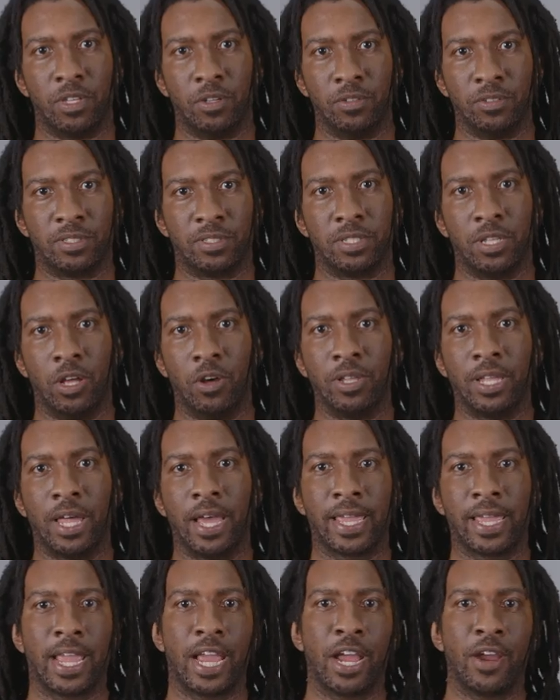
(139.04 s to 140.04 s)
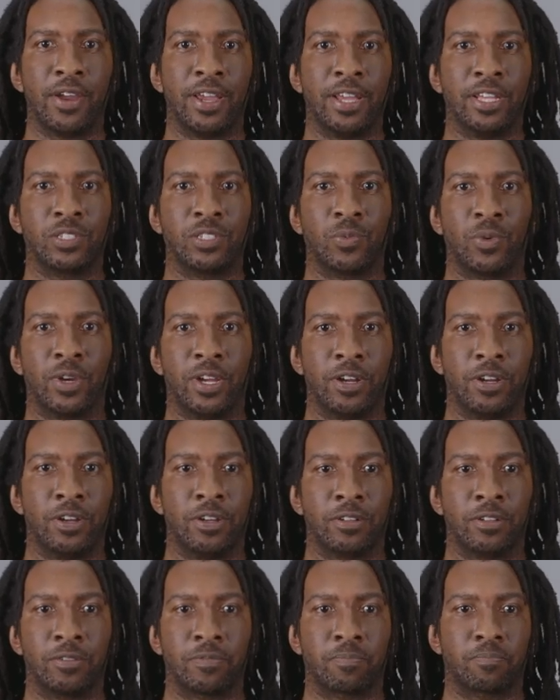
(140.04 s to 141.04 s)
those low-lying areas
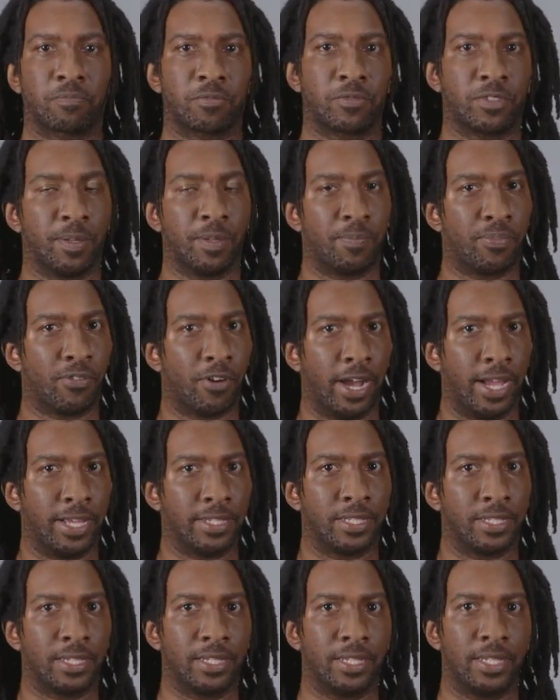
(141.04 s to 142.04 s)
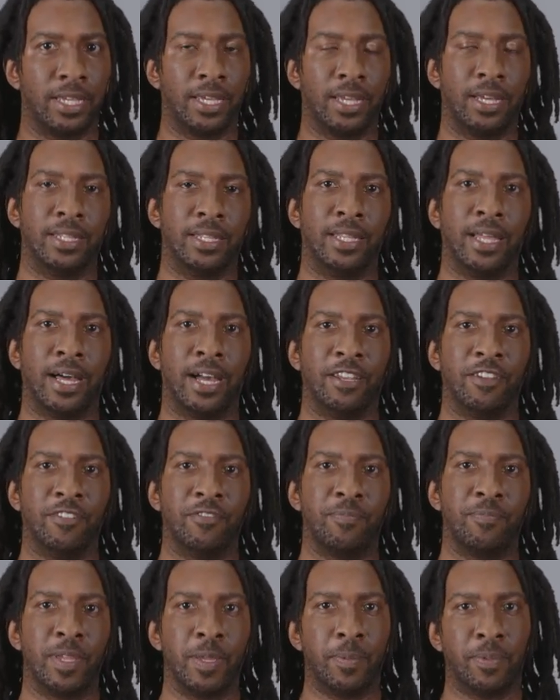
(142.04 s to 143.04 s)
where, surprisingly, a lot
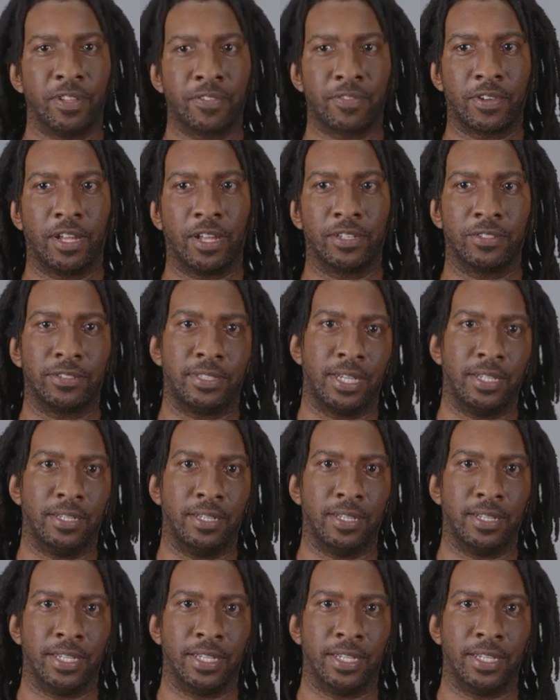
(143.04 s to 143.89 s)
of people of color tend to